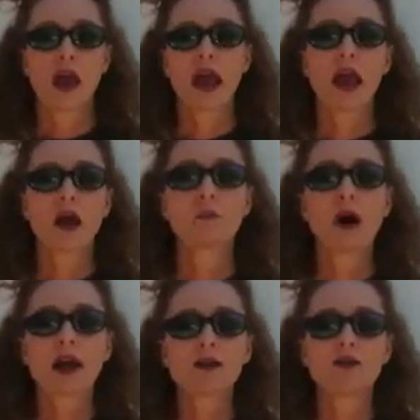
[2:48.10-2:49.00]
and
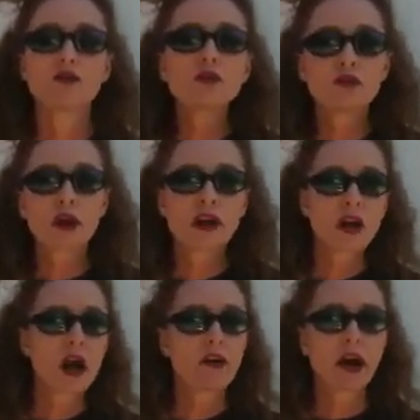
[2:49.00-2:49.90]
my new
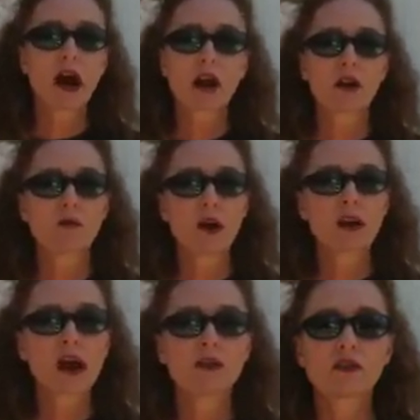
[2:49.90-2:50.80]
straightening iron. I got
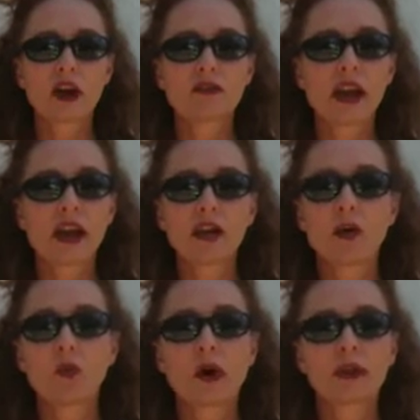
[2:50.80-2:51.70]
a nice
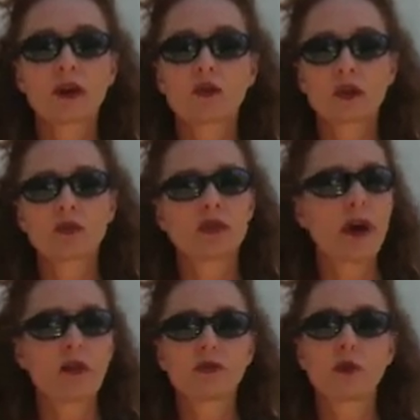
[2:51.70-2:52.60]
titanium one that goes up to
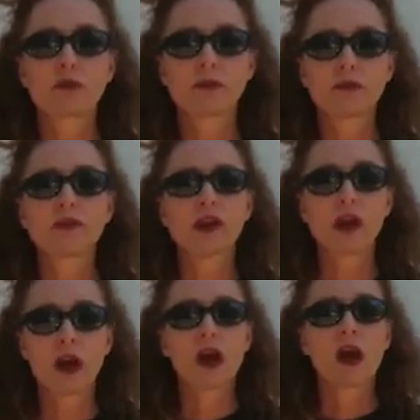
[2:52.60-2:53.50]
about 450.
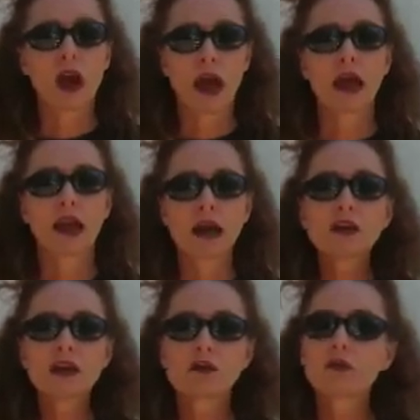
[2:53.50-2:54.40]
And I
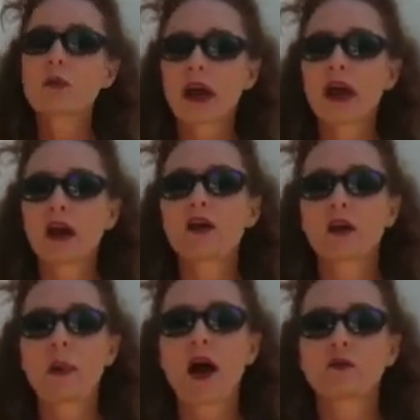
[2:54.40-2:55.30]
can get through my hair
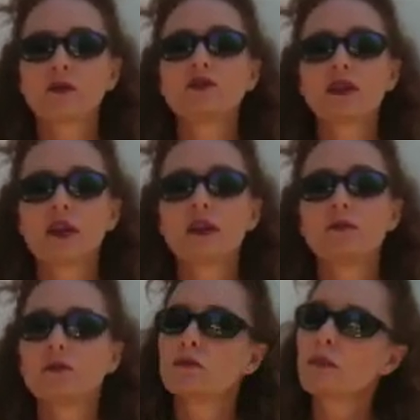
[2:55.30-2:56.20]
in about
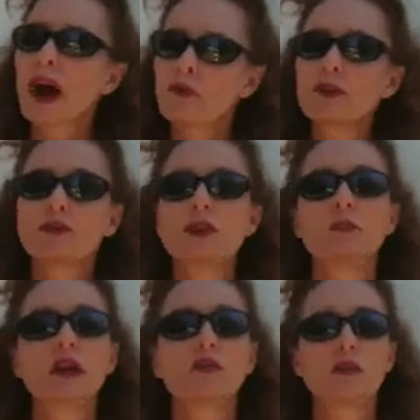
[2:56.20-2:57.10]
15
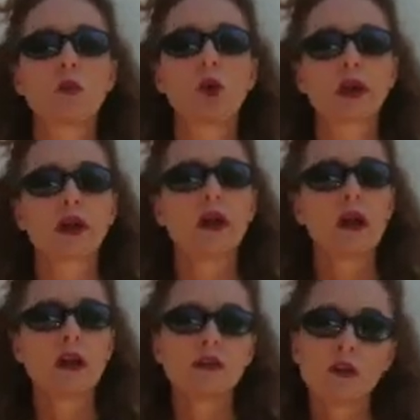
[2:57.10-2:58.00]
minutes in the morning.
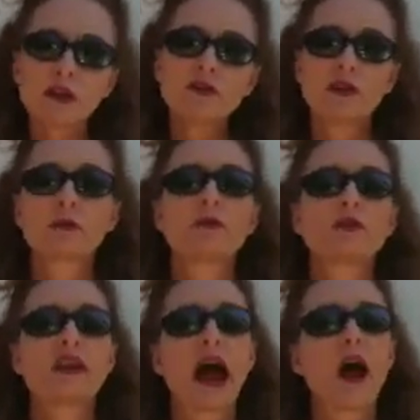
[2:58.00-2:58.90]
The only
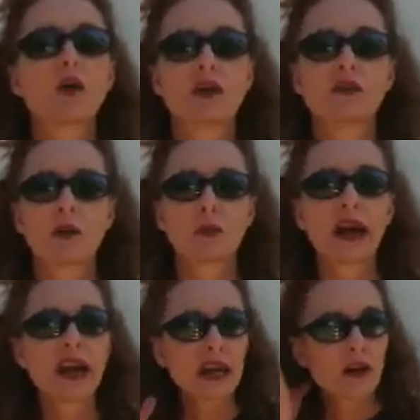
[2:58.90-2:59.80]
difference now is that
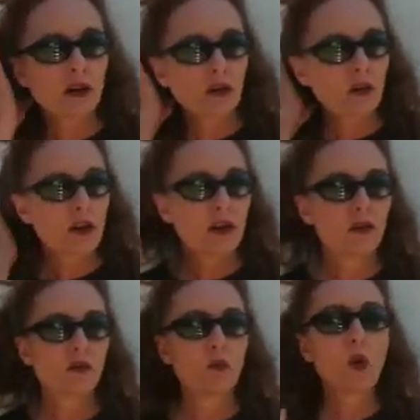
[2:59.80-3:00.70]
my hair
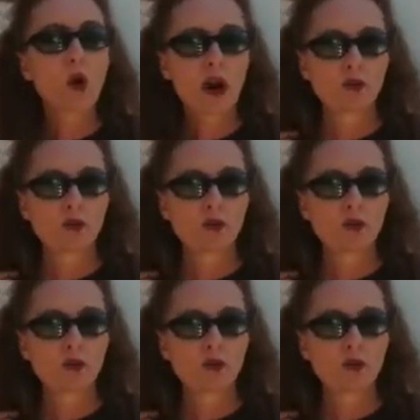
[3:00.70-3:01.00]
is more